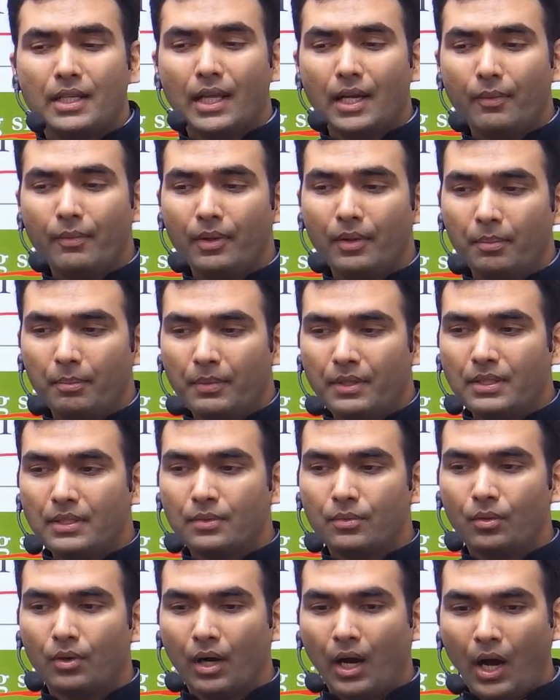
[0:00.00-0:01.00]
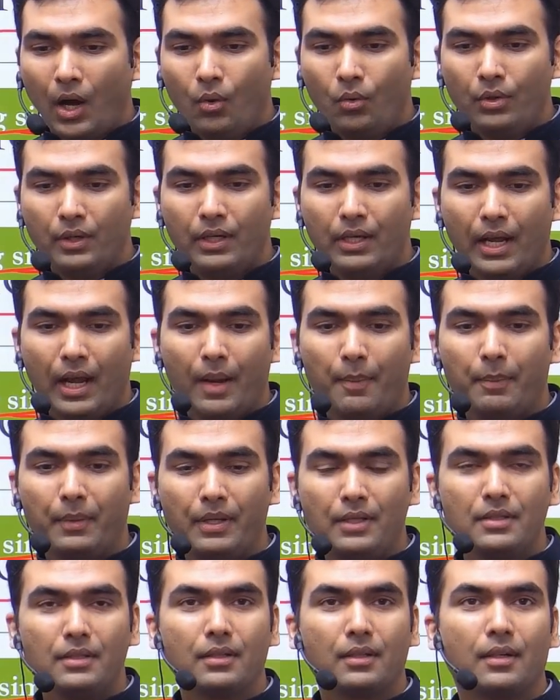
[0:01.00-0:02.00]
Self-help means how it
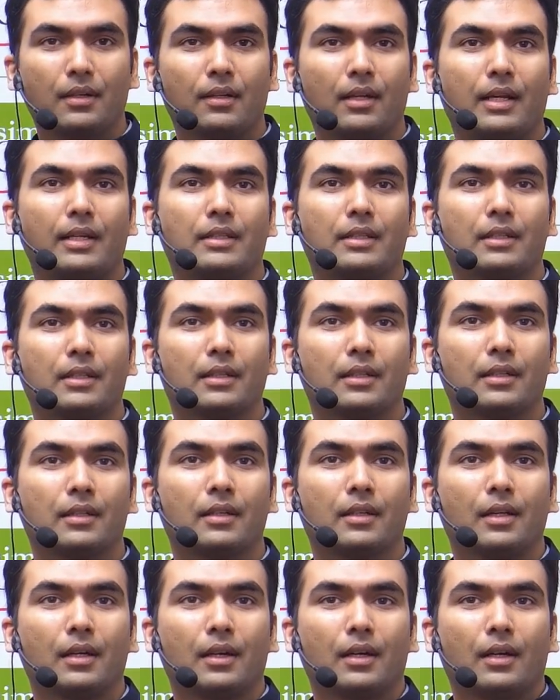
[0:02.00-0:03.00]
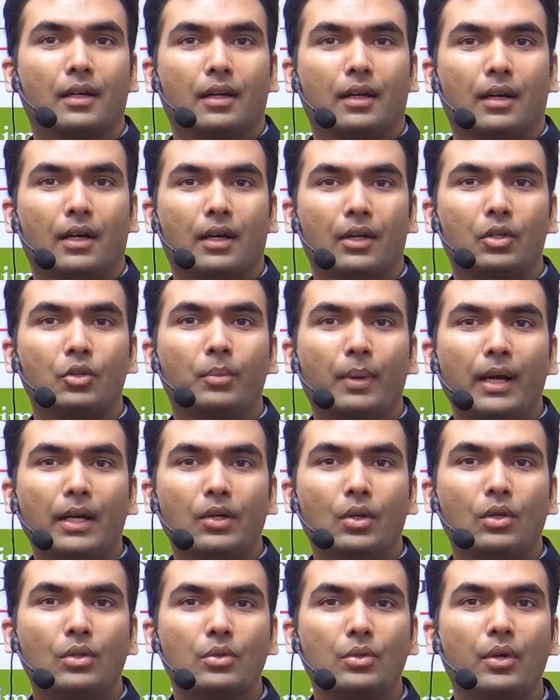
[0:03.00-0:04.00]
happens. Like you
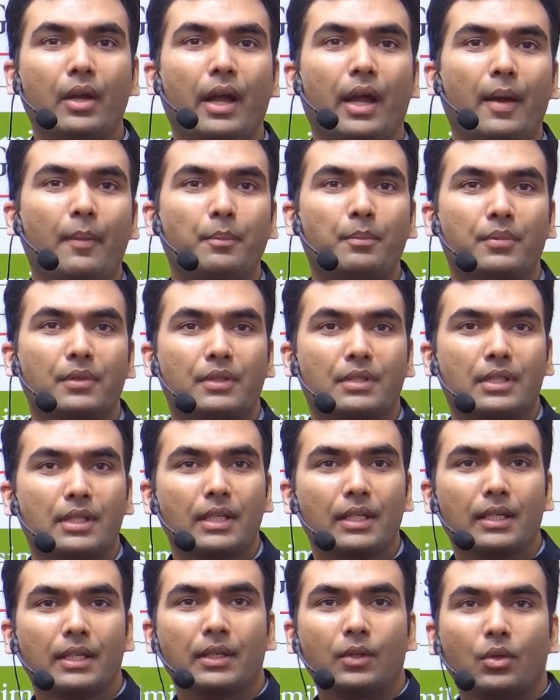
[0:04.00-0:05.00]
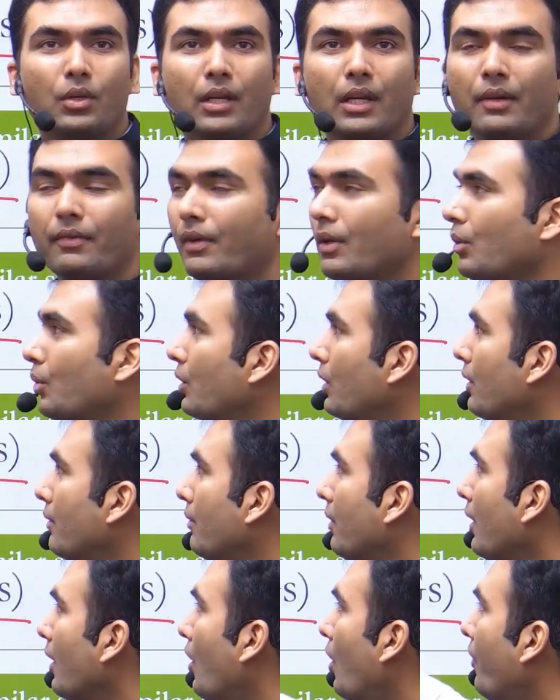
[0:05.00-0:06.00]
might also have seen in your
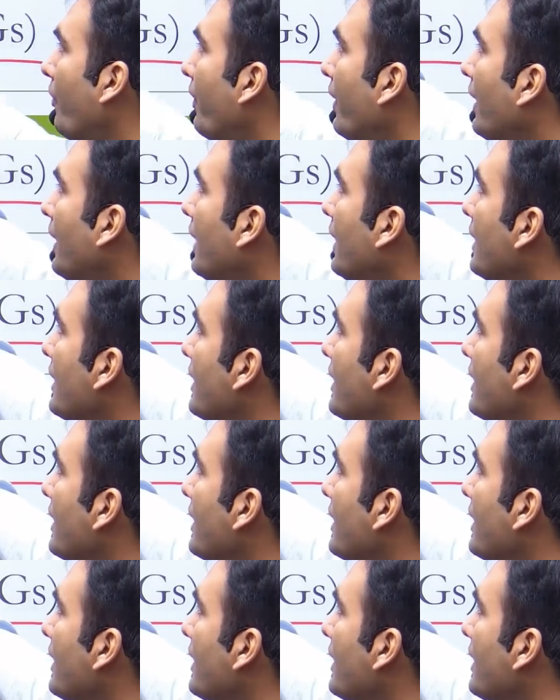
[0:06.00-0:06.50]
neighborhood, often